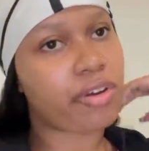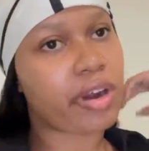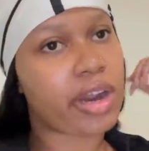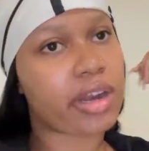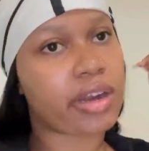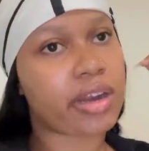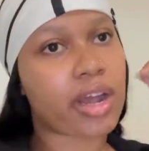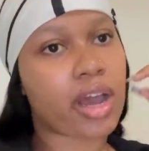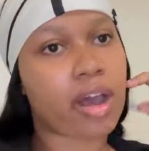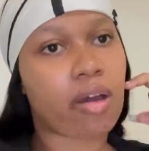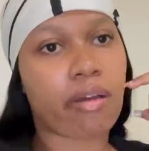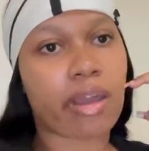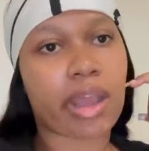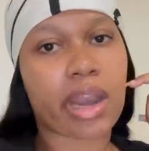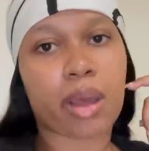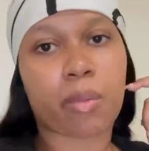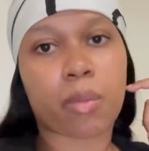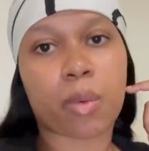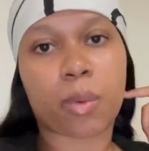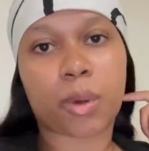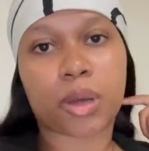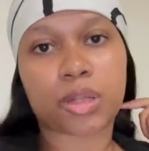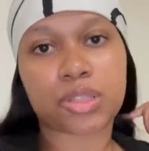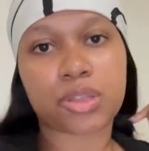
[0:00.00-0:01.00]
right now and
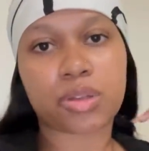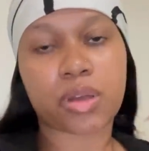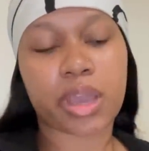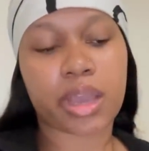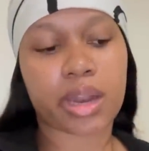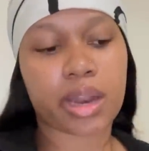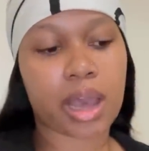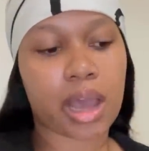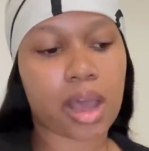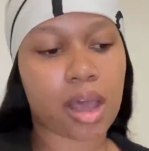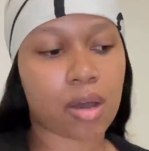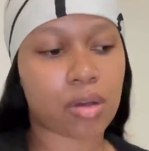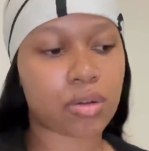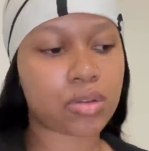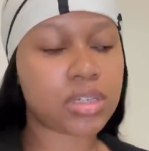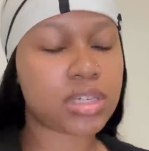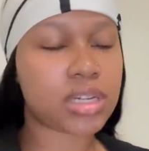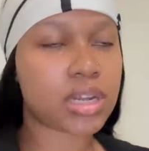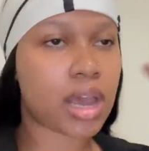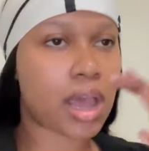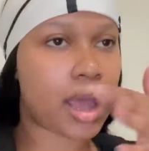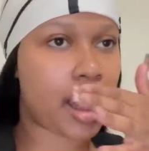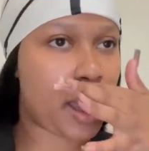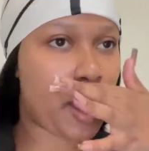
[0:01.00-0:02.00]
I'm about to head out.